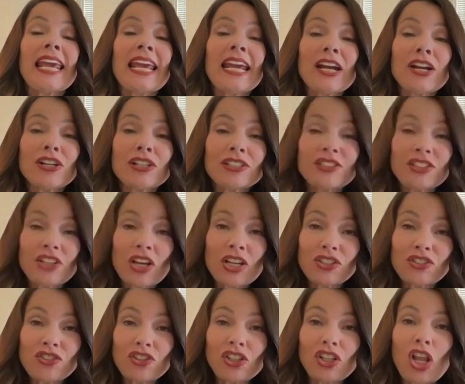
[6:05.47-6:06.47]
It airs
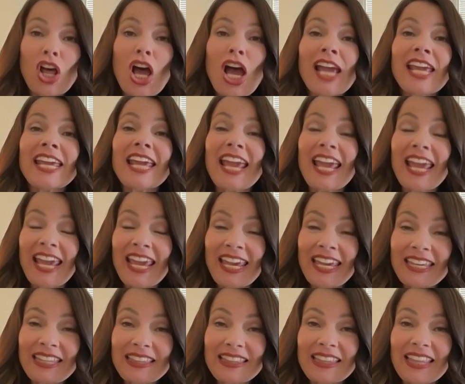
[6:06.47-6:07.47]
on
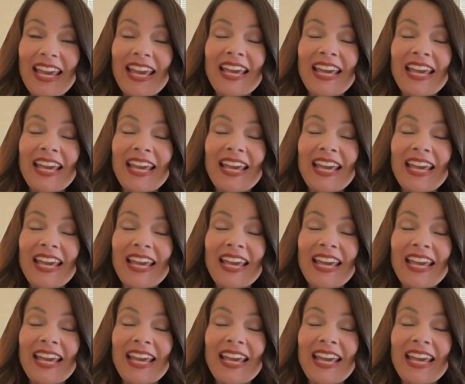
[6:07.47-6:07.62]
July 8th.